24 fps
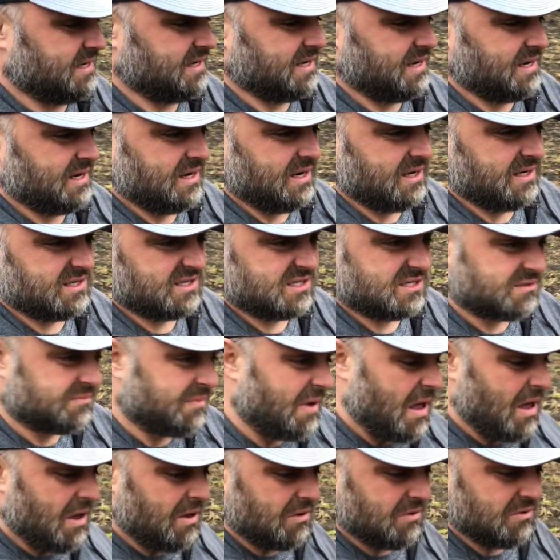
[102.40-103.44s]
and it
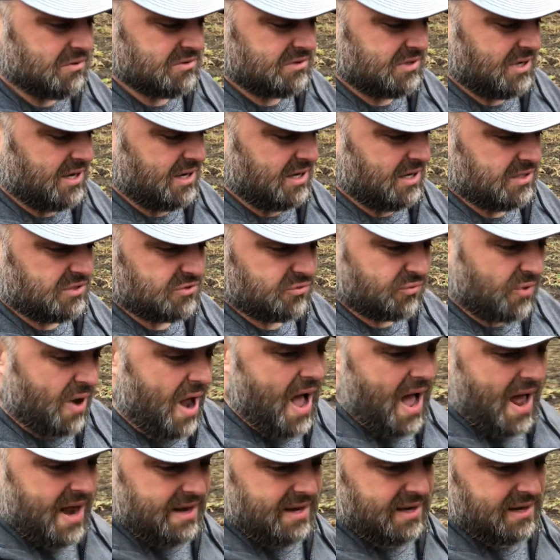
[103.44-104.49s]
smells and it's
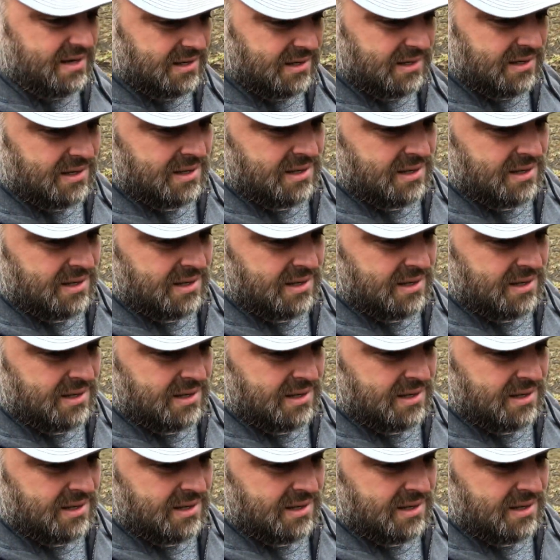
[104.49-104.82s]
rotting,